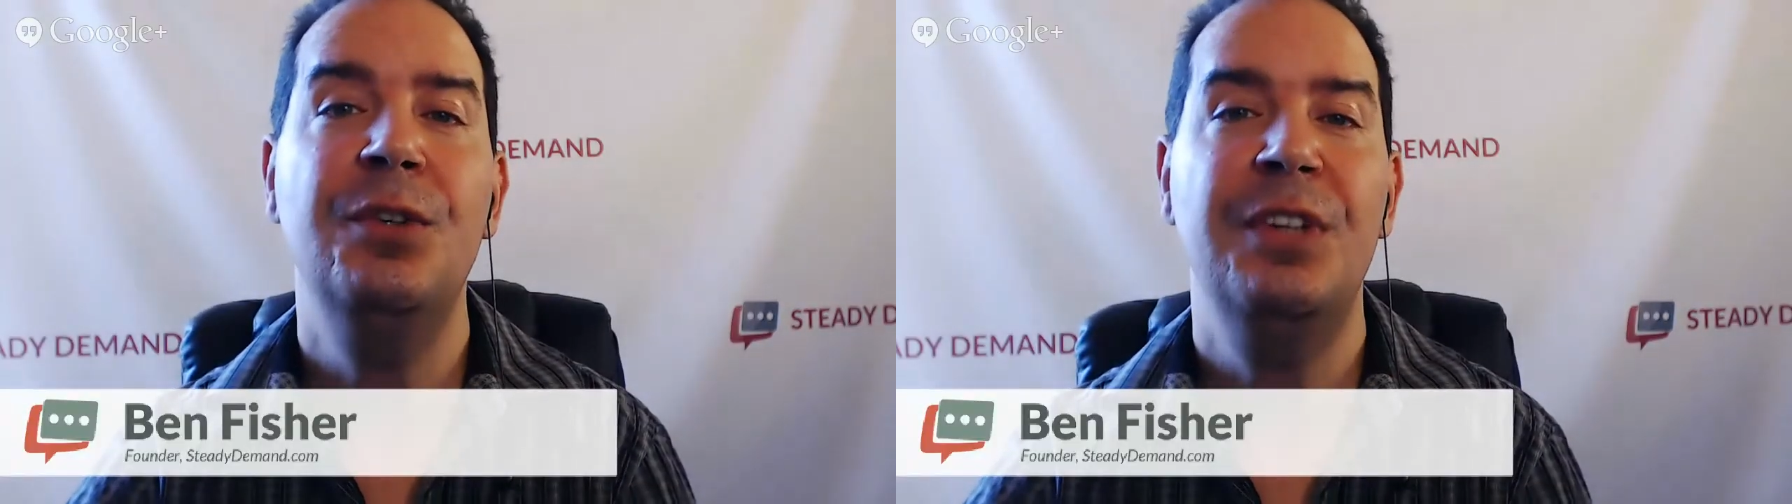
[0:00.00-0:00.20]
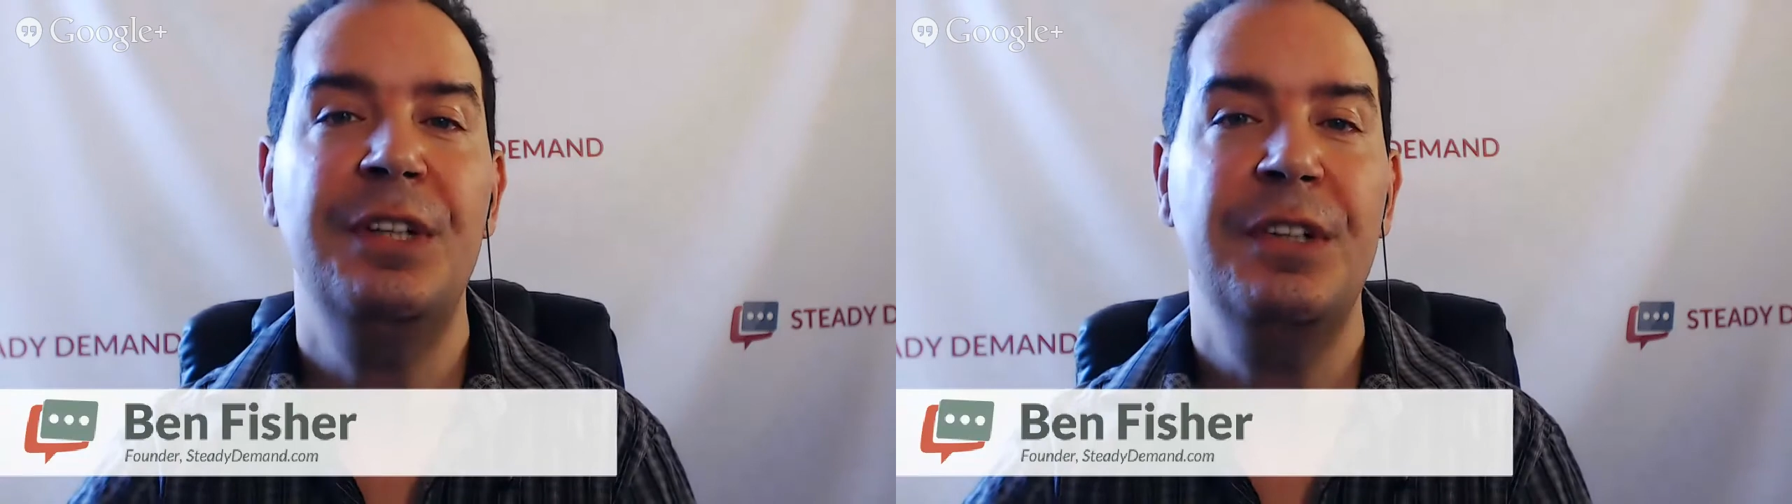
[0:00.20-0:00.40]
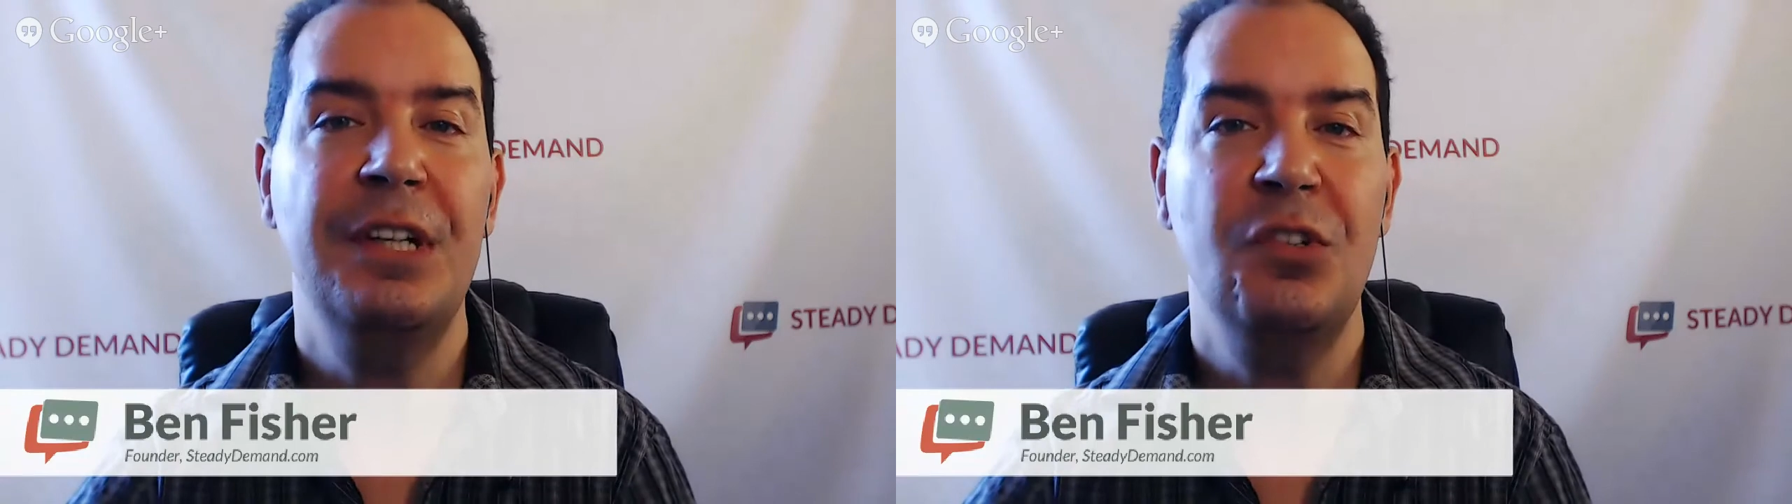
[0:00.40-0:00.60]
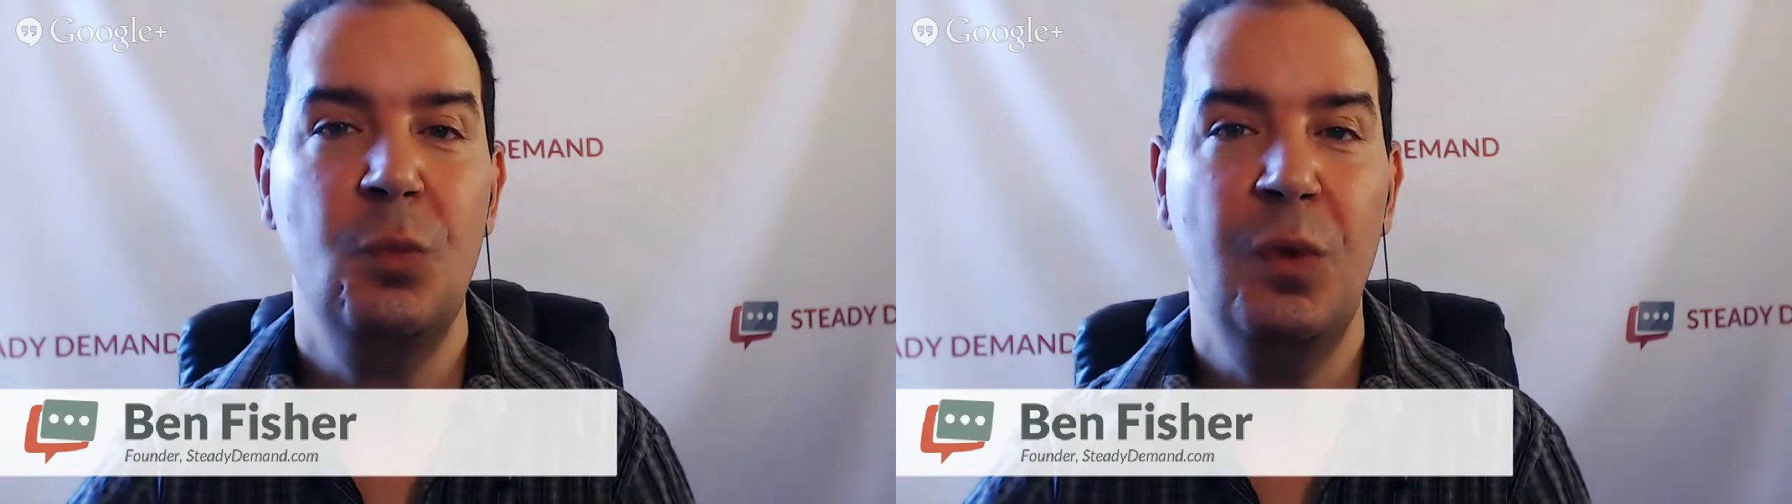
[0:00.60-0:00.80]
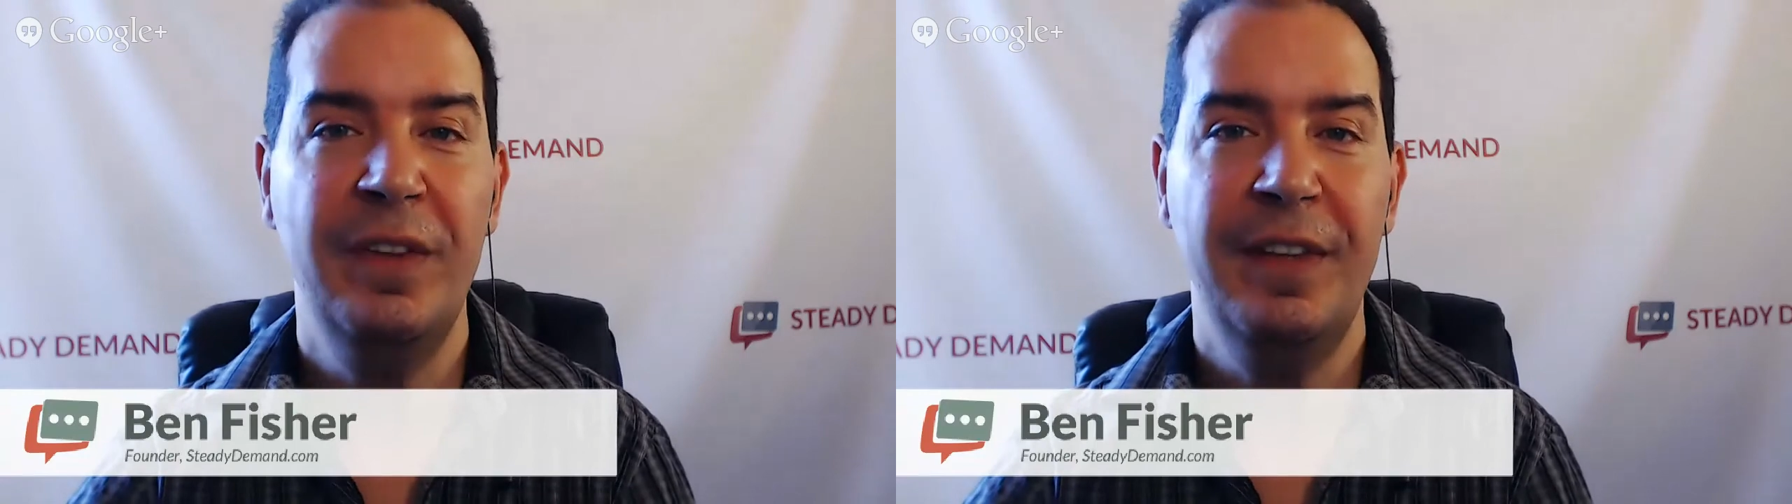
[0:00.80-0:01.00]
there is
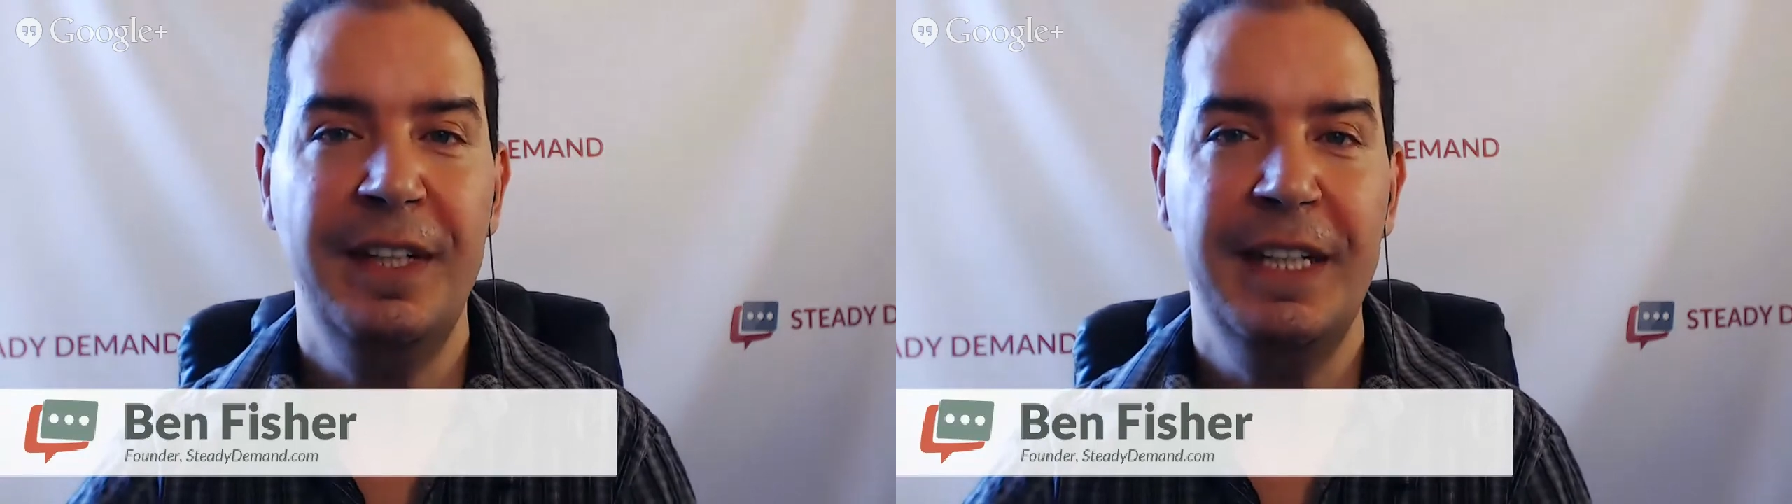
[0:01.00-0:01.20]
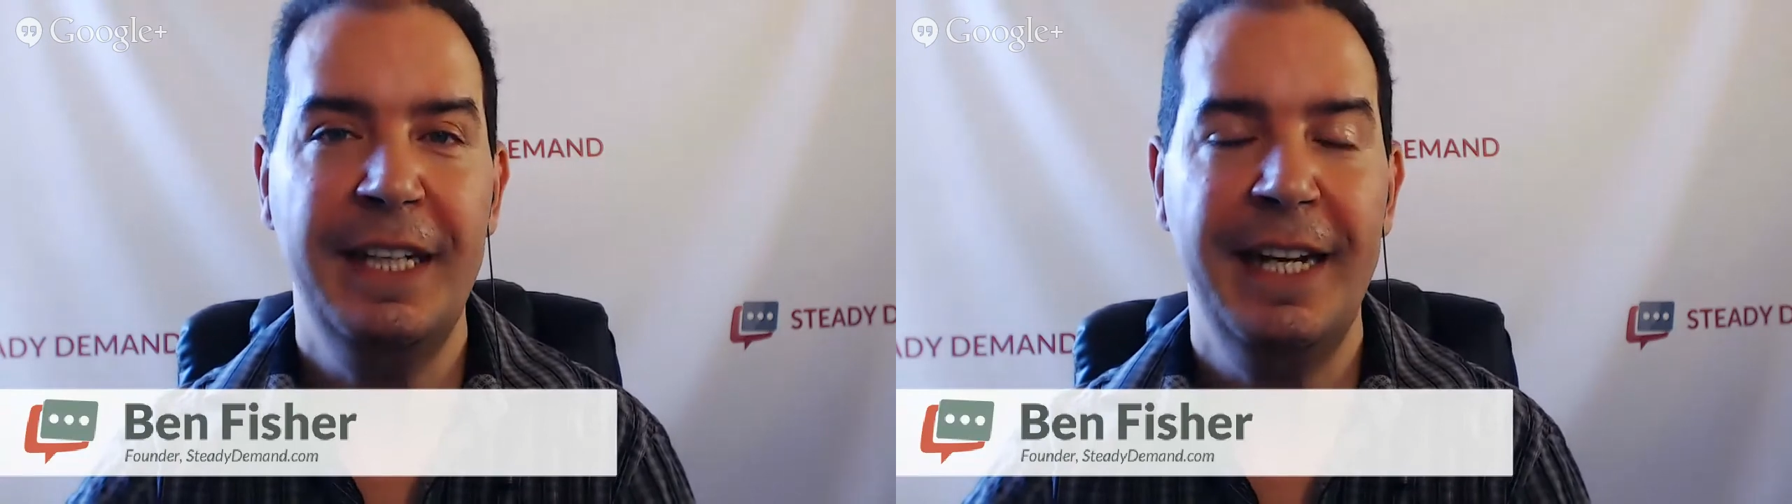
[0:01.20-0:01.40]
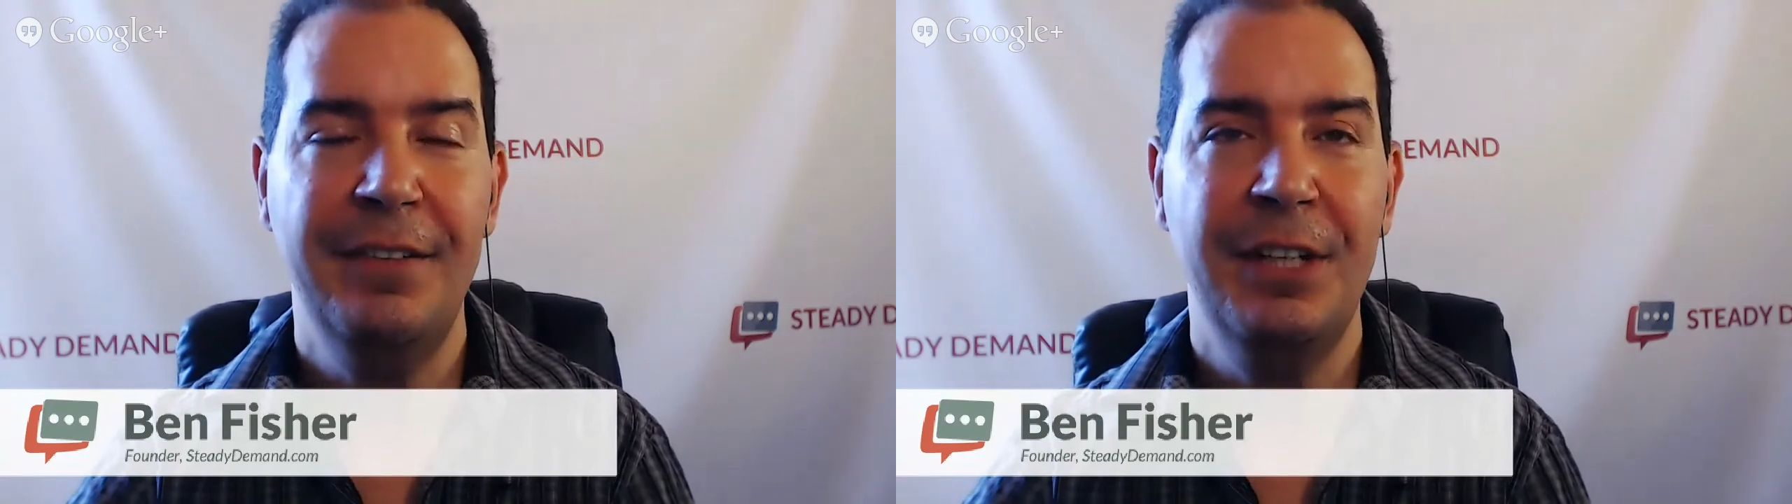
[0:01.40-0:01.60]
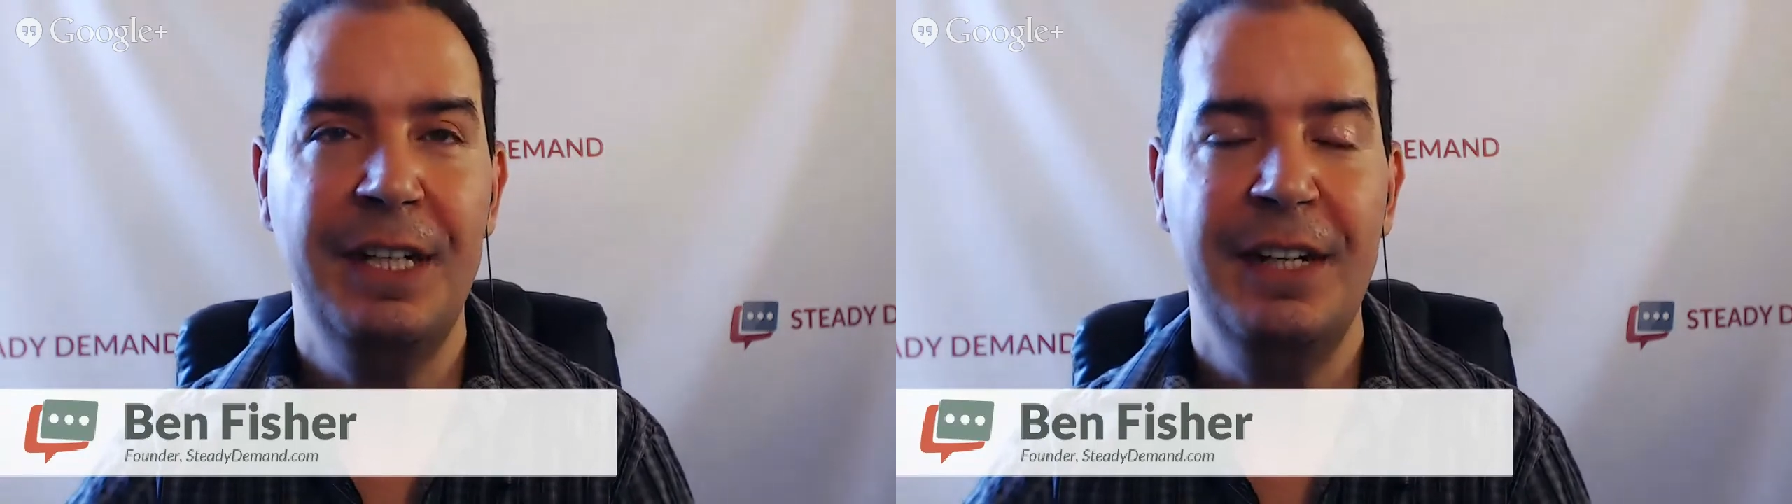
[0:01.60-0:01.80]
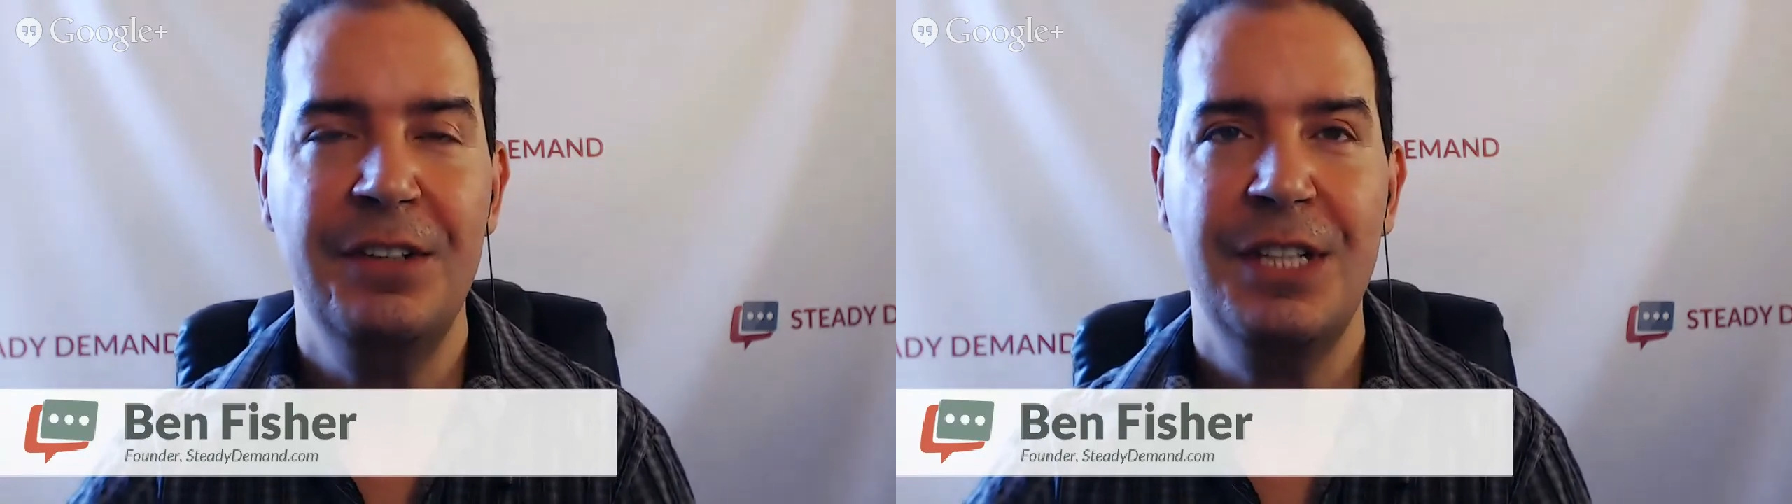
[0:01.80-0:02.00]
one thing that you haven't
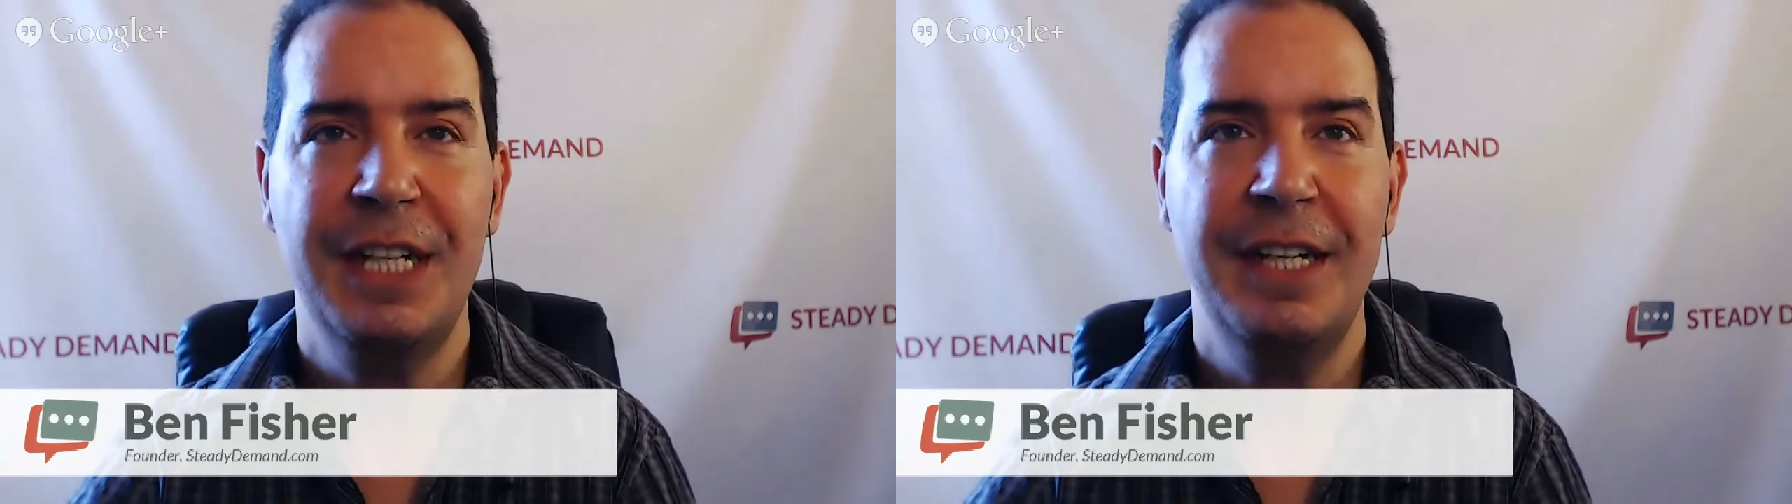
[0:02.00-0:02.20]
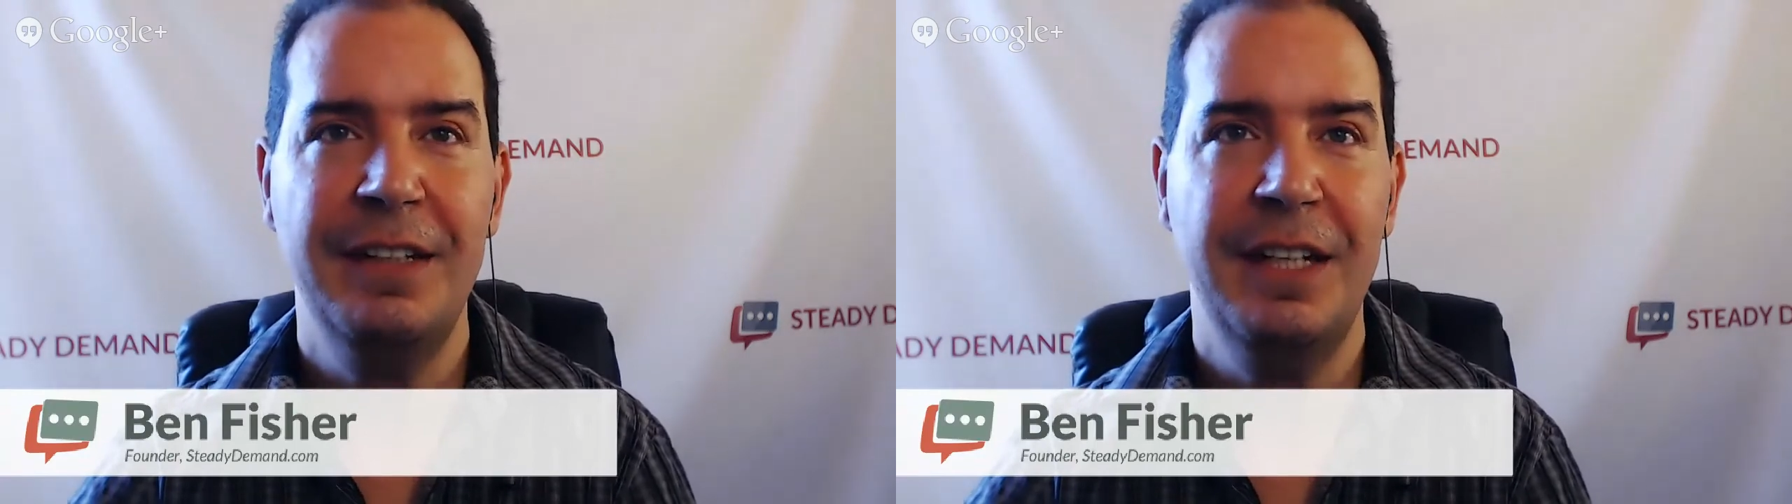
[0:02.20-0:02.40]
announced yet,